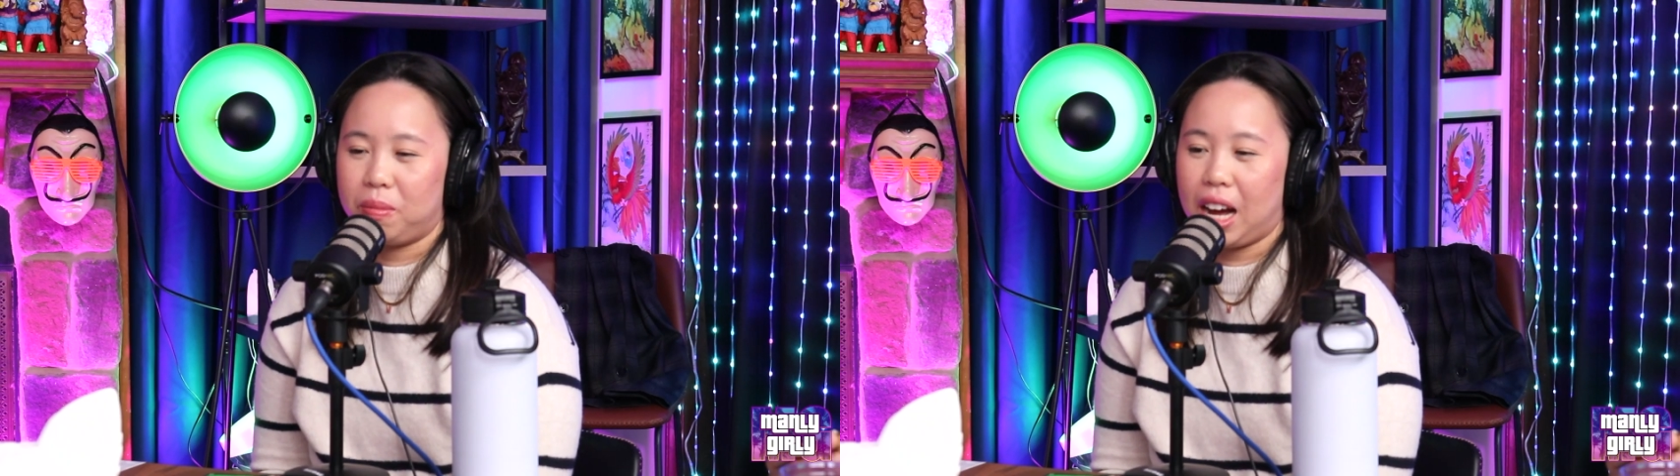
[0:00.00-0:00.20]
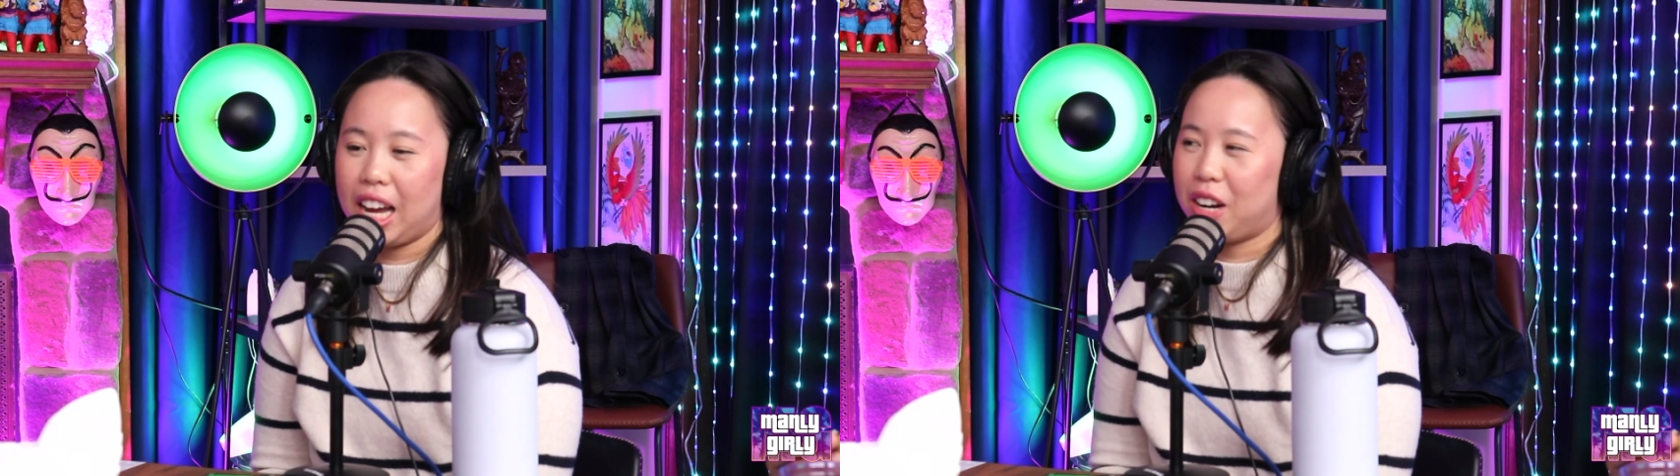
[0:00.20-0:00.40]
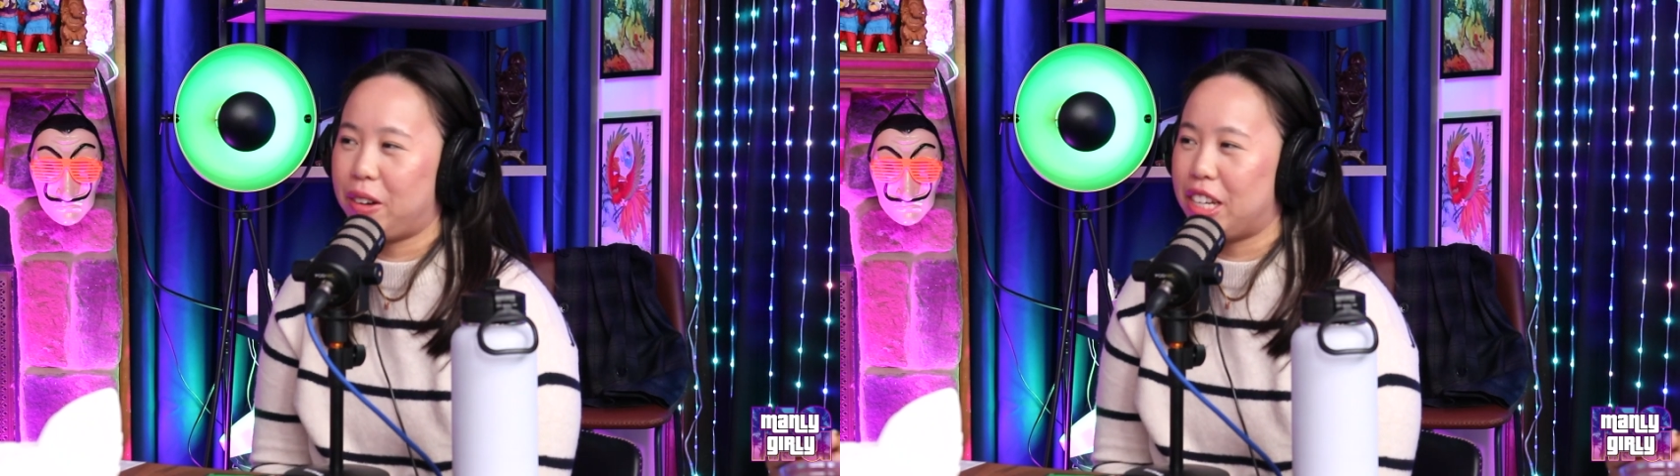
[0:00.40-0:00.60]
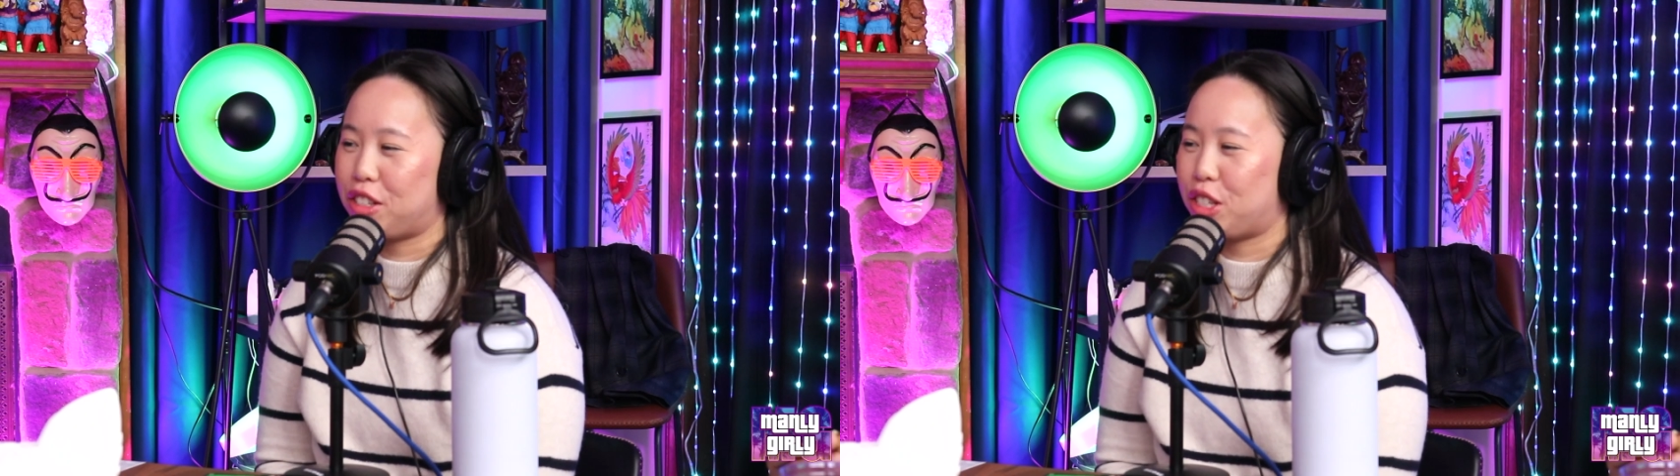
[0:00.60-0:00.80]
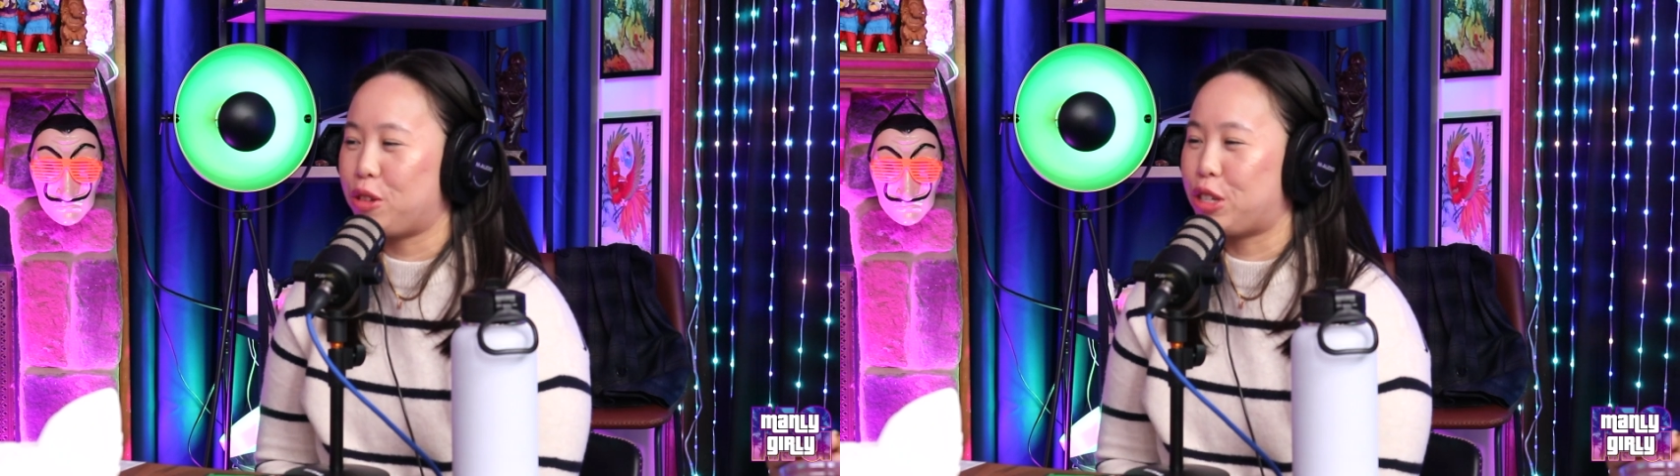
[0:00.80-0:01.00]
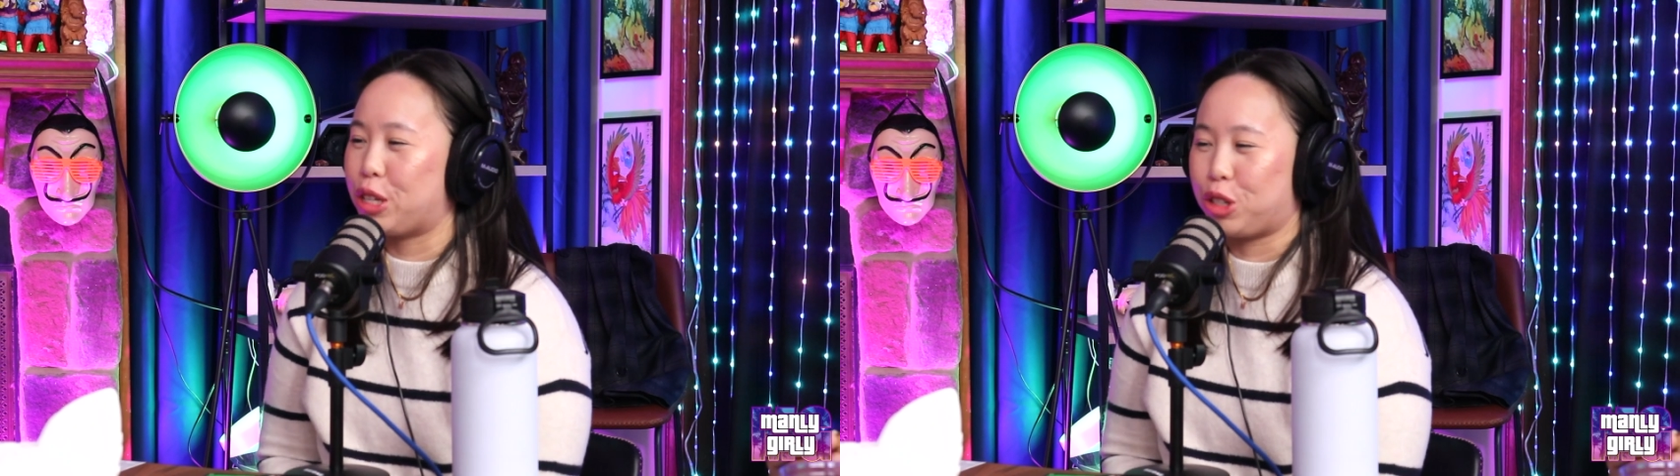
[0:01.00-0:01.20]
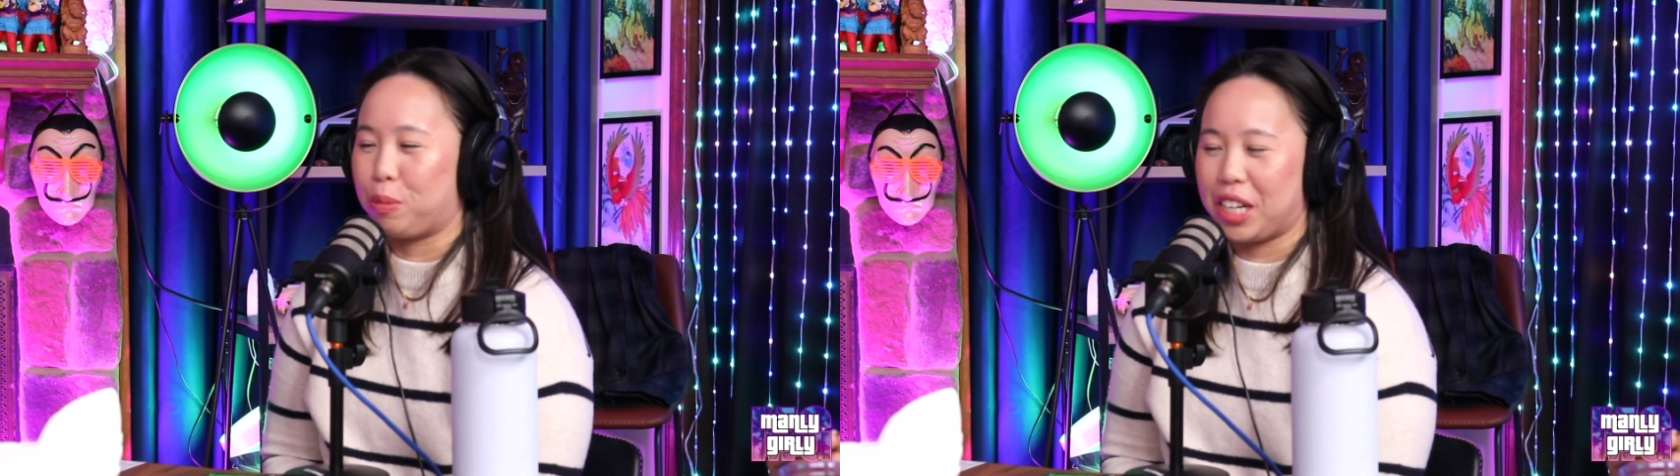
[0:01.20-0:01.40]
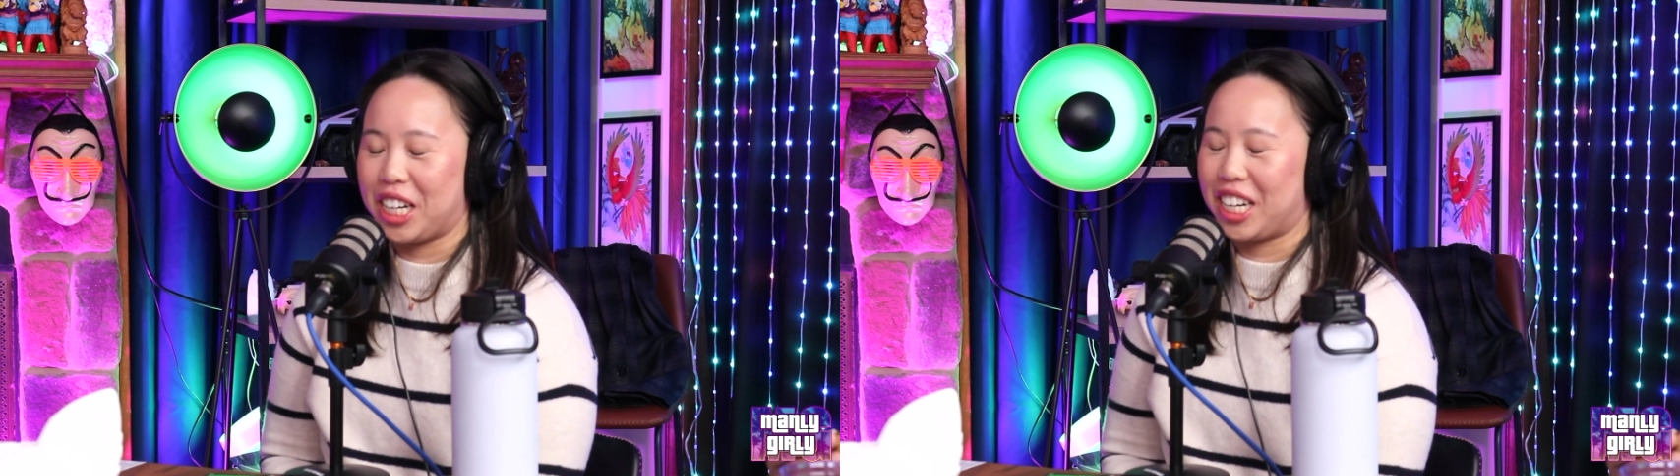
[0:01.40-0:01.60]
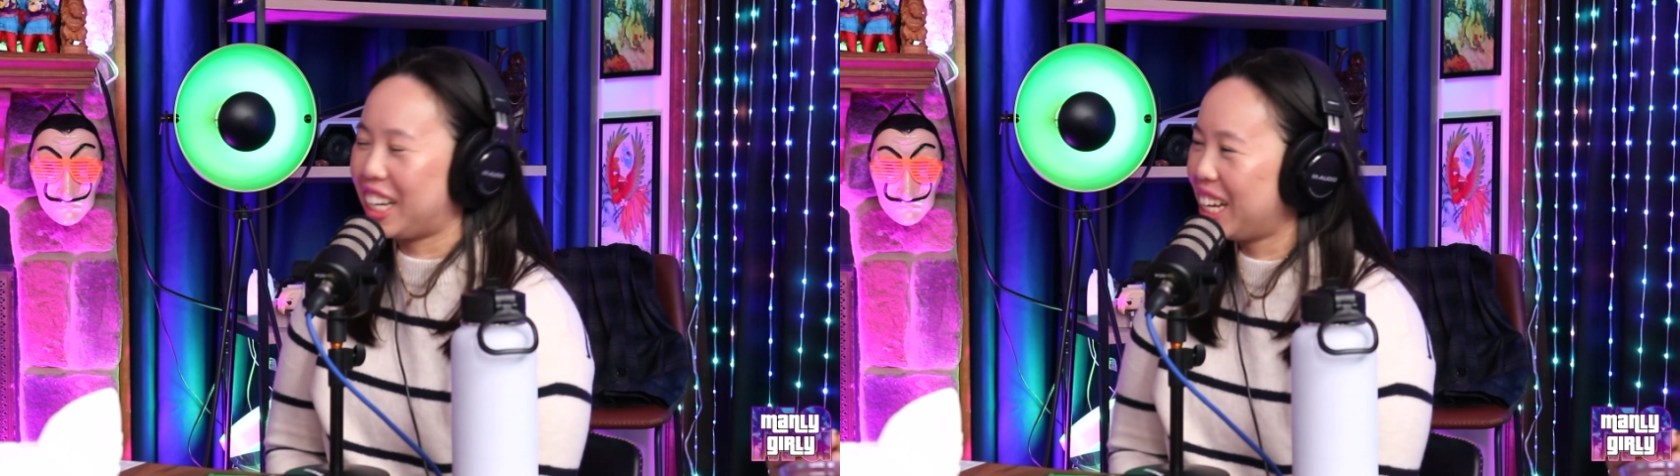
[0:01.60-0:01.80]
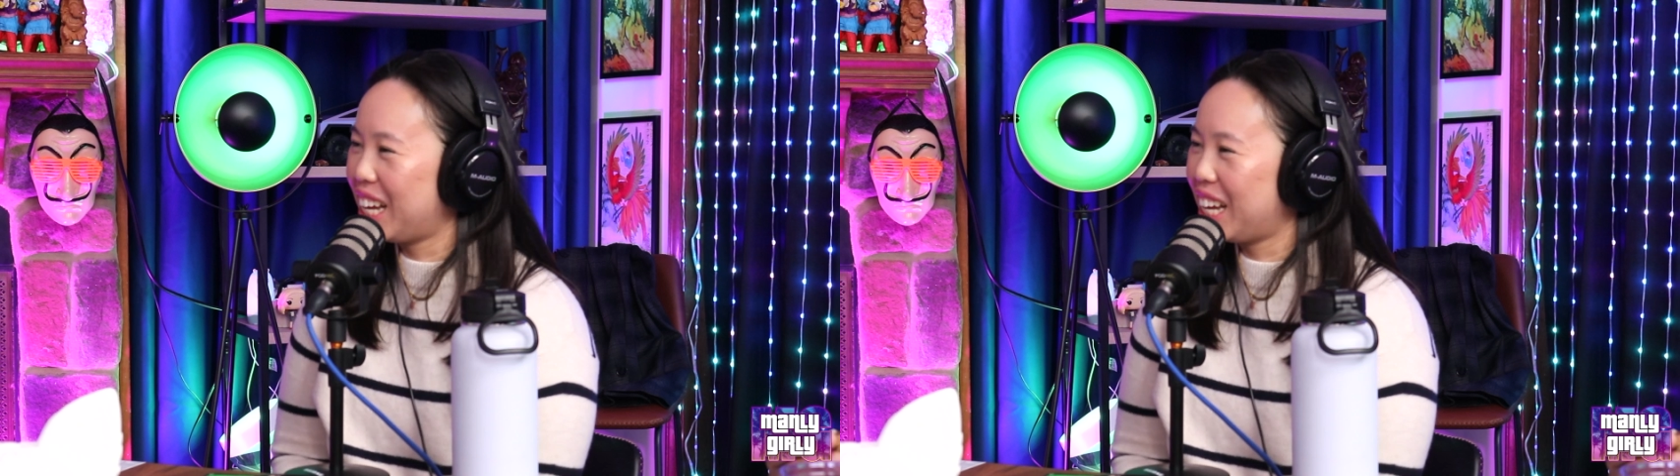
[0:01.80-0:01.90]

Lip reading: I always do social media.